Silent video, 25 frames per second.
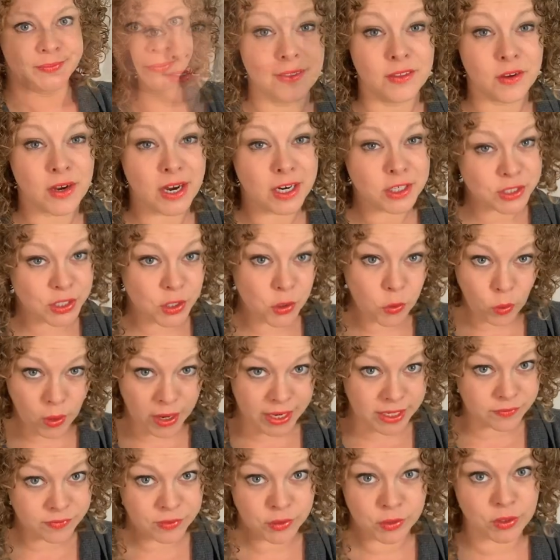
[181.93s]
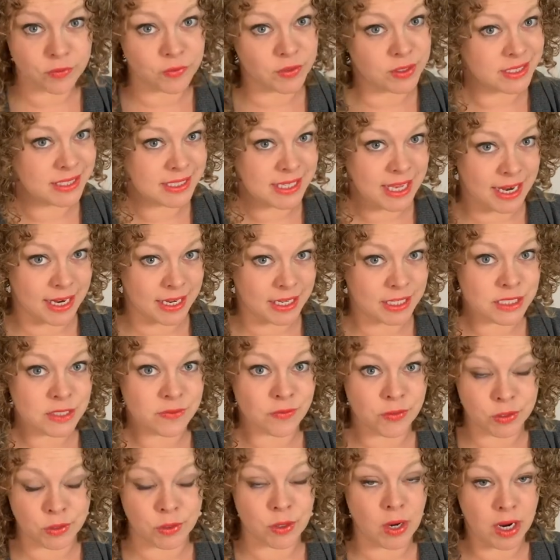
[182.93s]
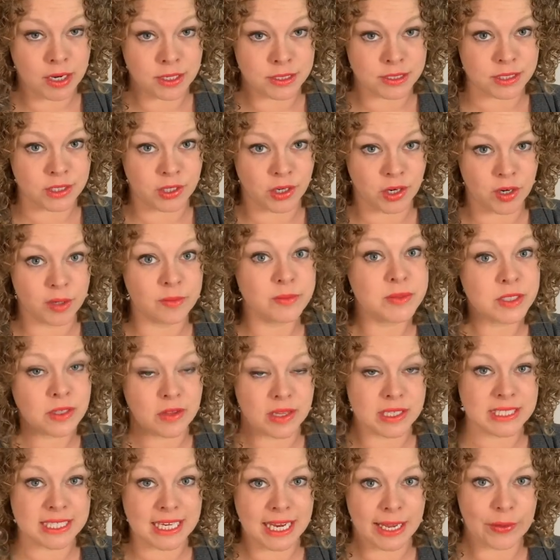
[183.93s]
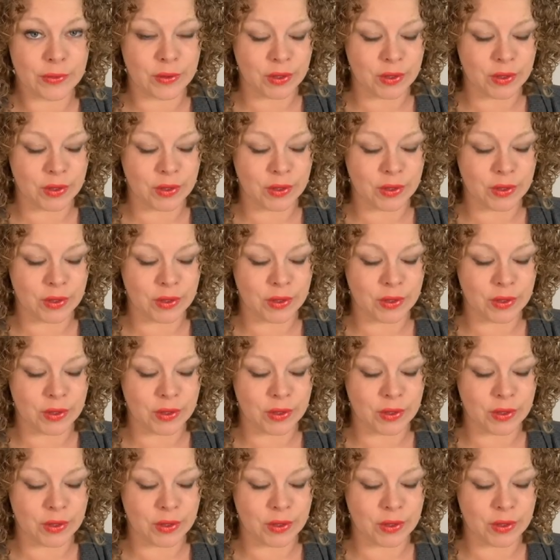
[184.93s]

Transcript: There are actually quite a few different settings for Do Not Disturb, so let's take a